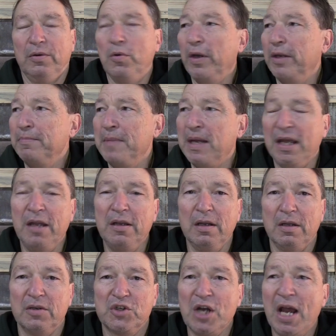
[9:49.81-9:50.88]
when
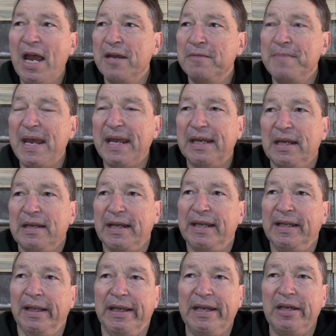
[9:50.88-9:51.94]
men try and make it
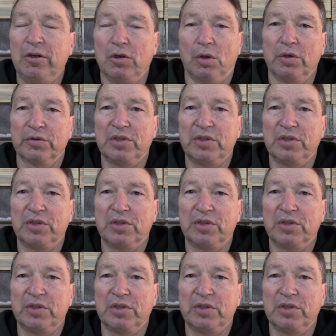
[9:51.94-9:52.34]
illegal